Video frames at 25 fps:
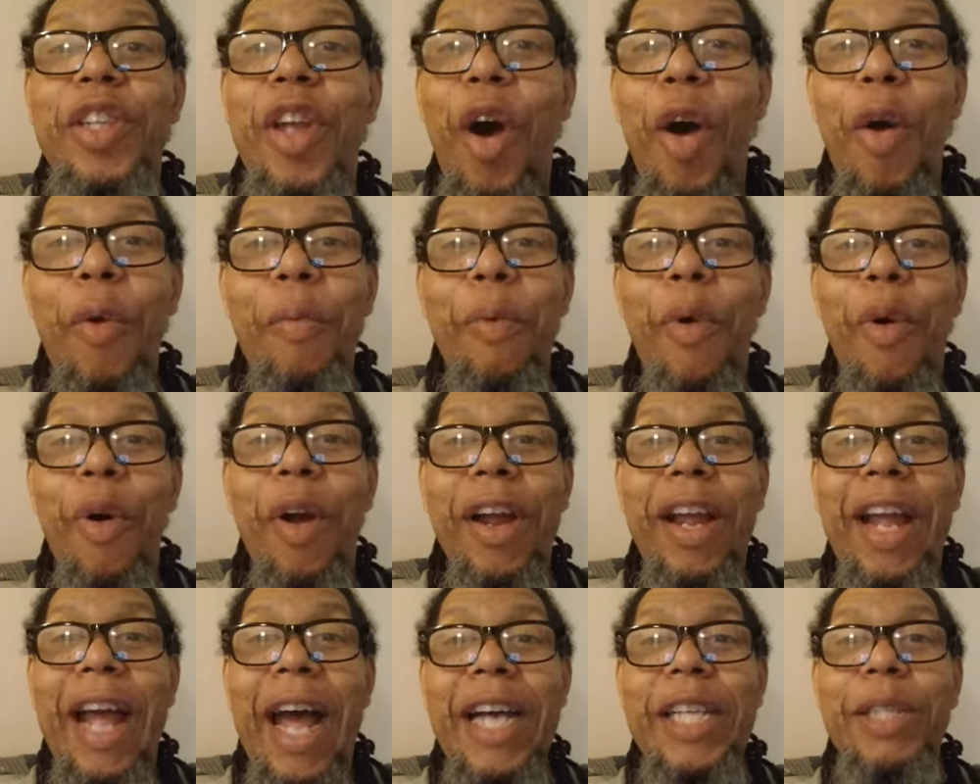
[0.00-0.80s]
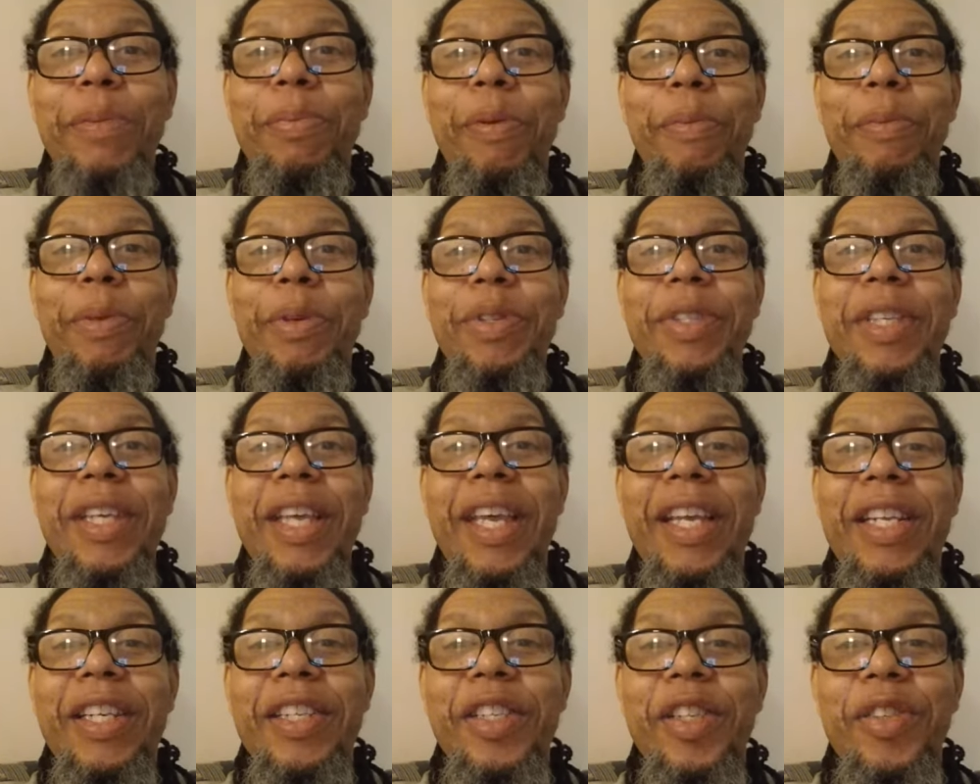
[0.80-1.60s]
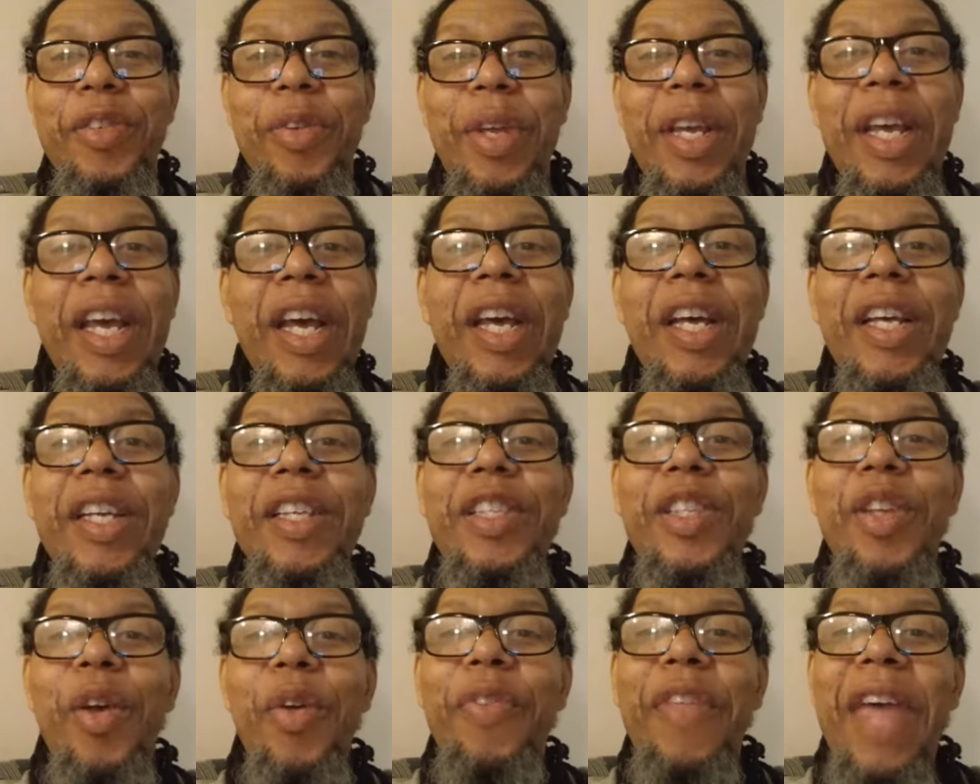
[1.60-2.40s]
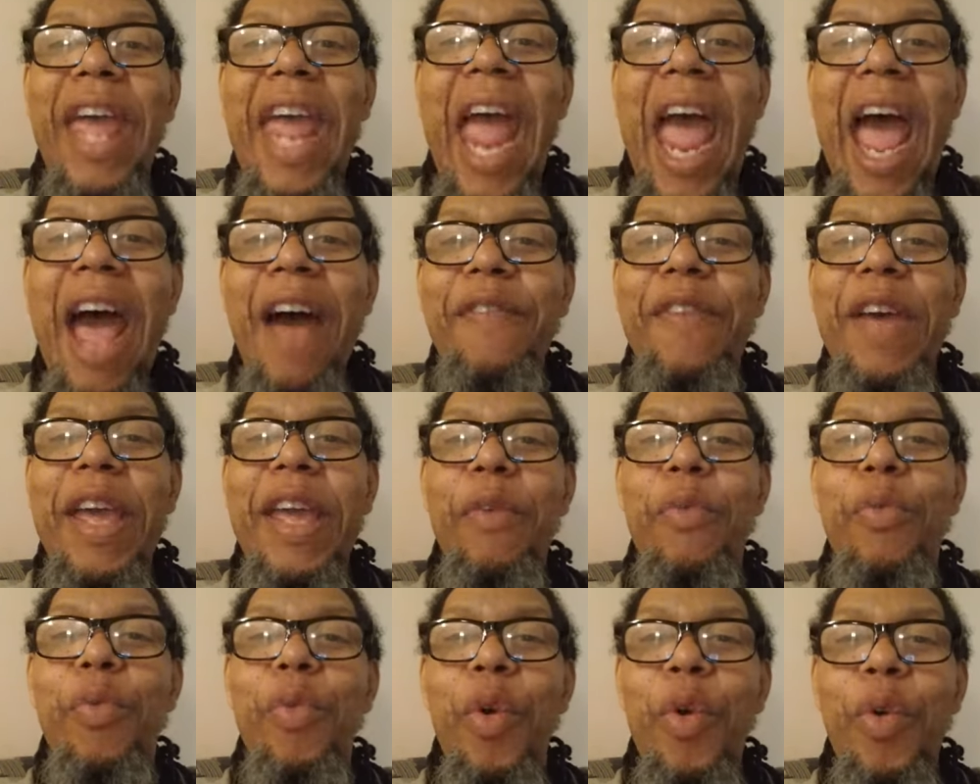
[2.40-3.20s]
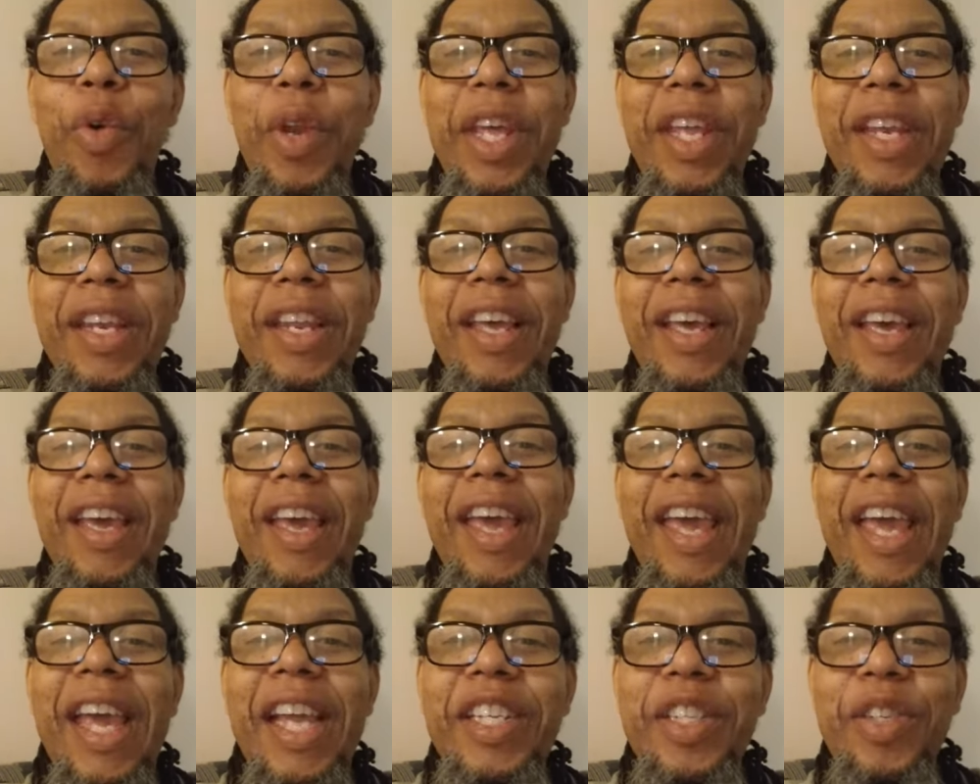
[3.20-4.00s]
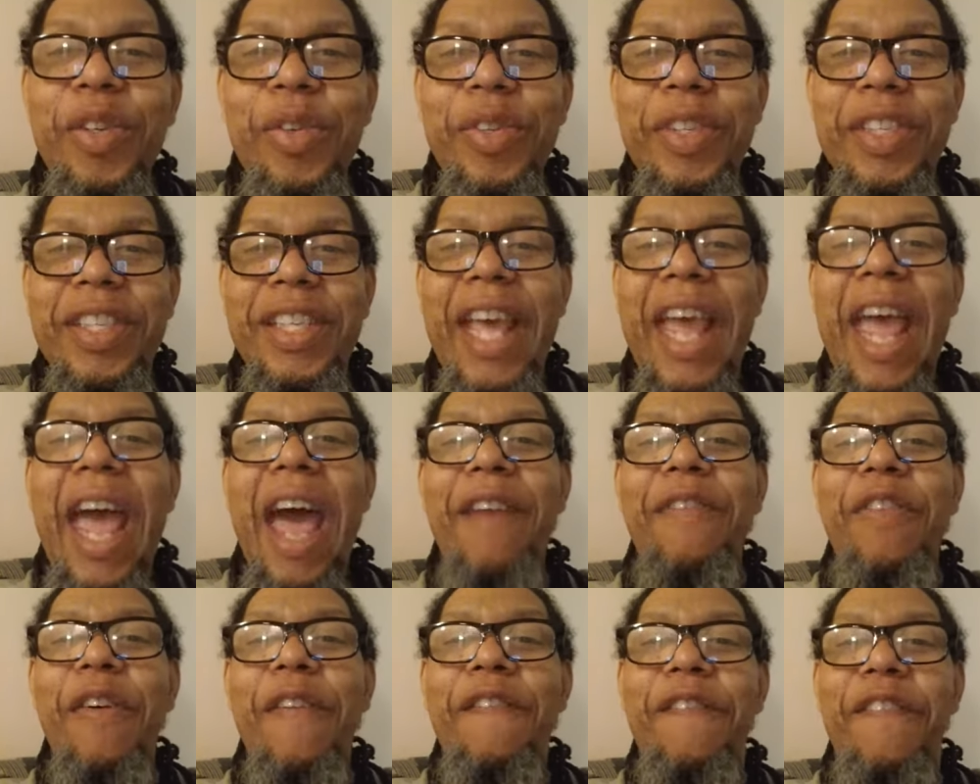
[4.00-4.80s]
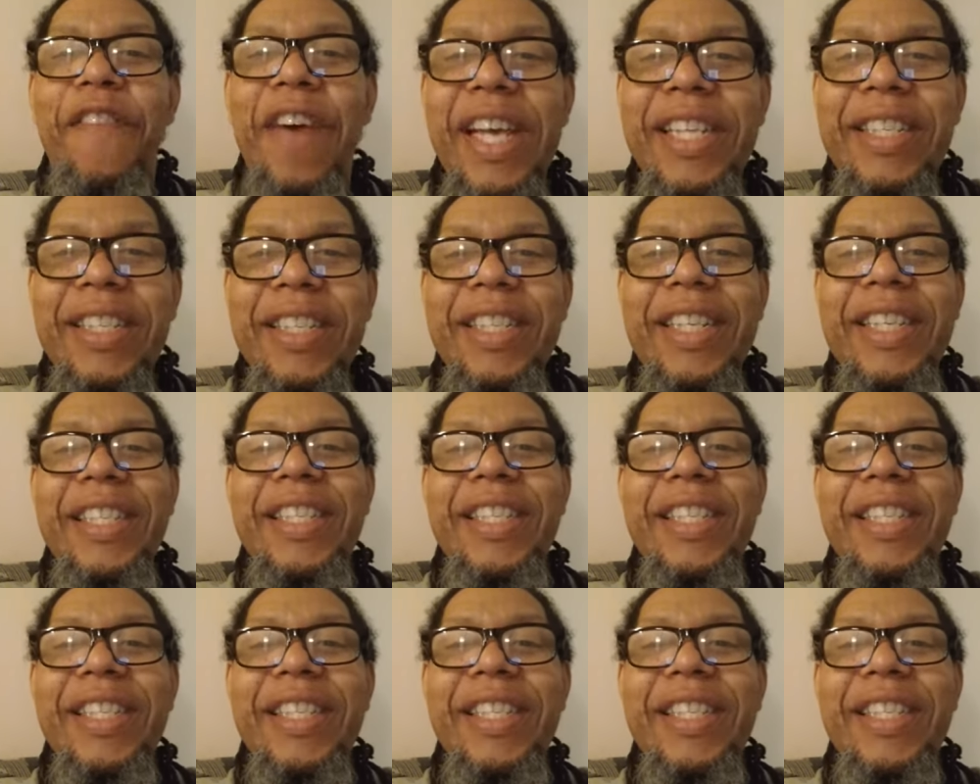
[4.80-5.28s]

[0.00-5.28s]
more gospel music industry. So they have a rooted interest, they have a vested